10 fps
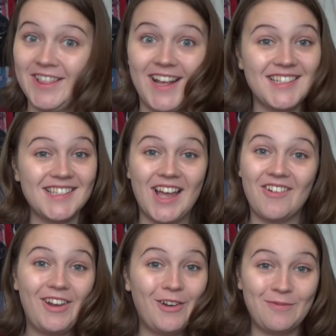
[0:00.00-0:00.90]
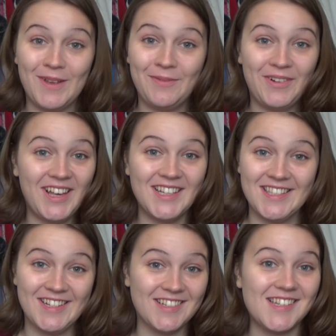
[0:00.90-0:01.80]
That's how a lot of people here
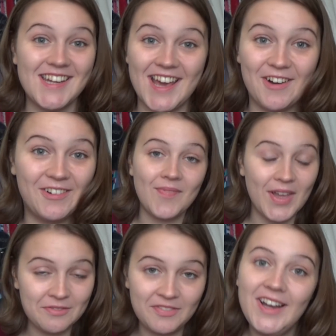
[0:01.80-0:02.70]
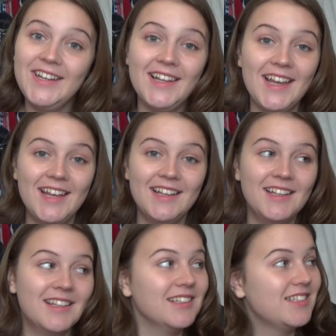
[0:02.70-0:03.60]
started out. And finally,
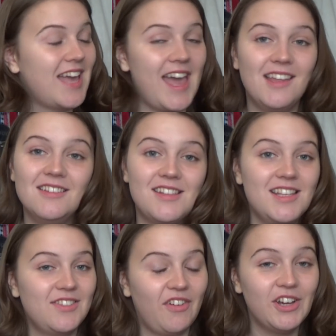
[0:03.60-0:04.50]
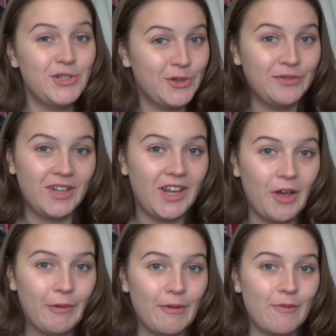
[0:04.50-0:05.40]
to end this very short
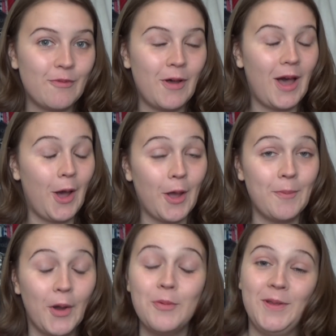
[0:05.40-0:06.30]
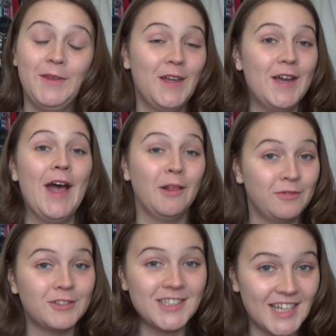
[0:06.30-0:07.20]
video of, I'm hoping that are
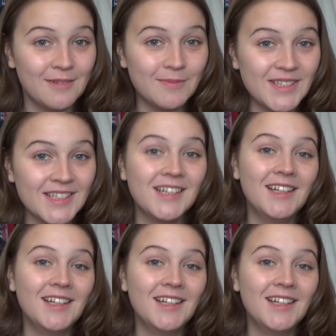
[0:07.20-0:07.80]
helpful tips,